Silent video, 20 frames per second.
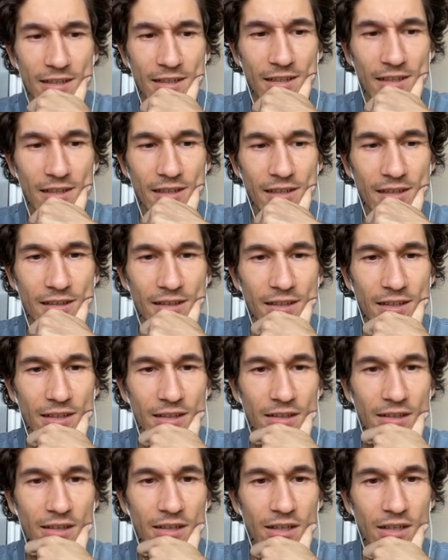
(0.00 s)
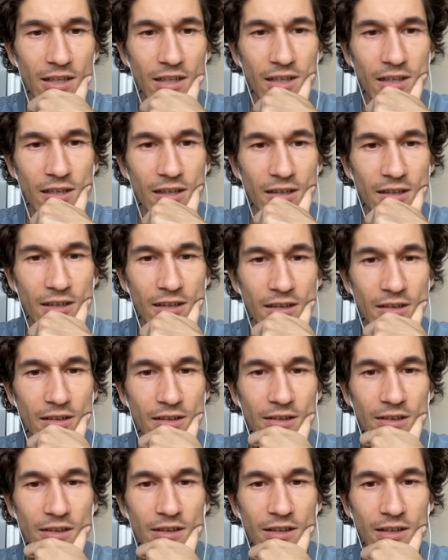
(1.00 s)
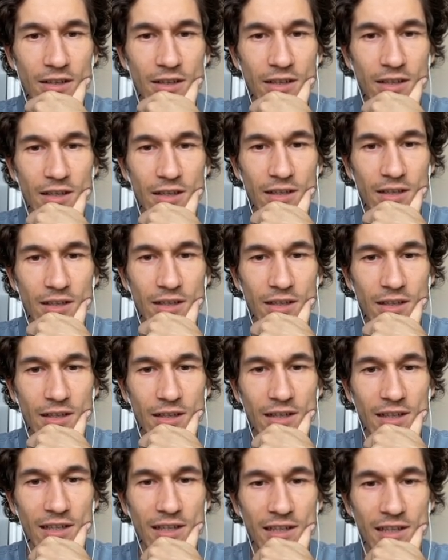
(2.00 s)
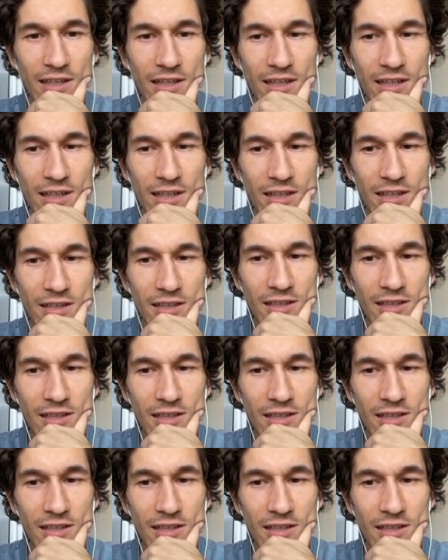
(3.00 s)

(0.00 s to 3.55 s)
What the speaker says: (no one is talking)